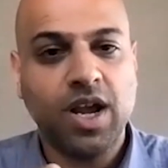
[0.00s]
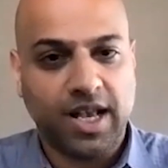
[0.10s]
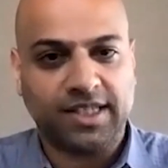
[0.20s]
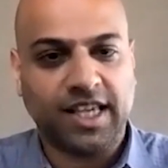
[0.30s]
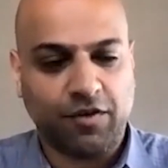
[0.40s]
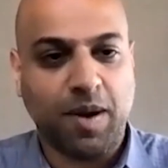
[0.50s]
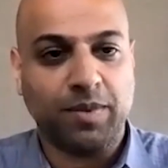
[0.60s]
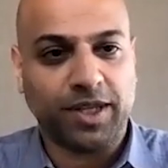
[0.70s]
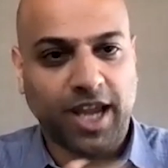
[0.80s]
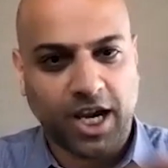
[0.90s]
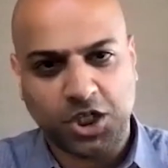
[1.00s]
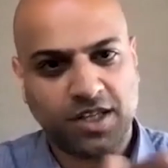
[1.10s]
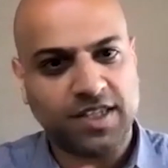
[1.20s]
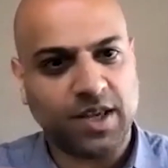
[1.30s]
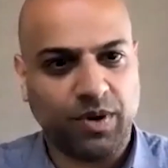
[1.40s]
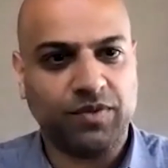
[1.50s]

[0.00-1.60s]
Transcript: a set of publications that we've